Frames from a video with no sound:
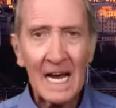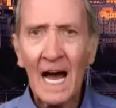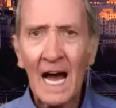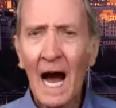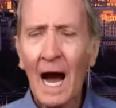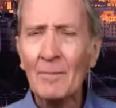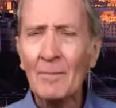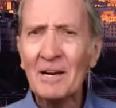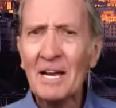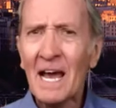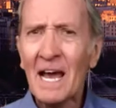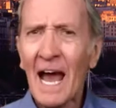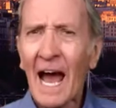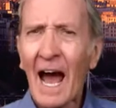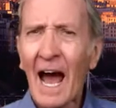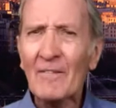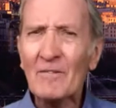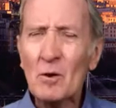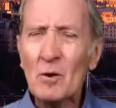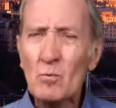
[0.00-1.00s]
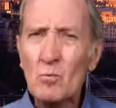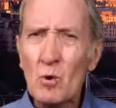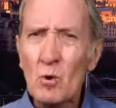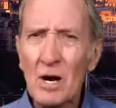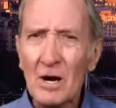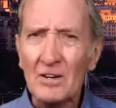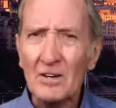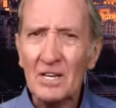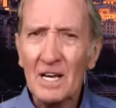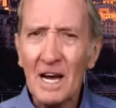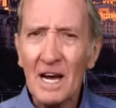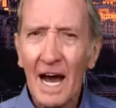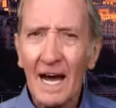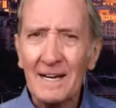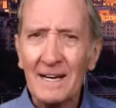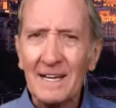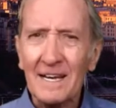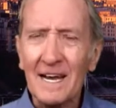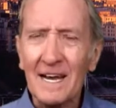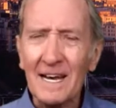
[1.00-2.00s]
I mean, have you worked at
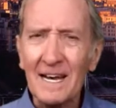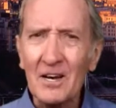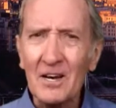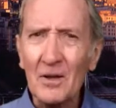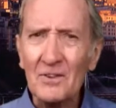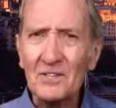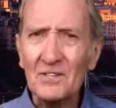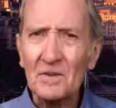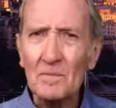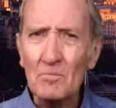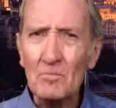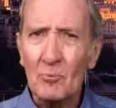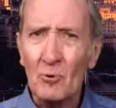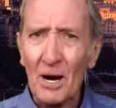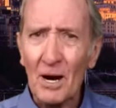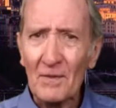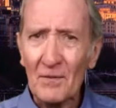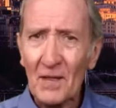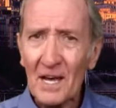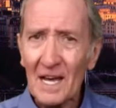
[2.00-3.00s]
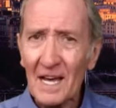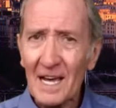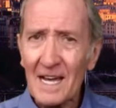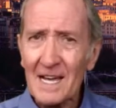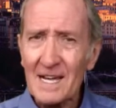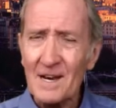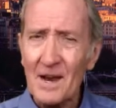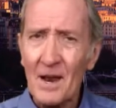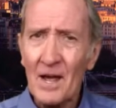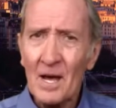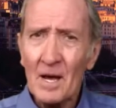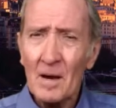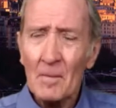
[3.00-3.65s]
getting lots of breath in,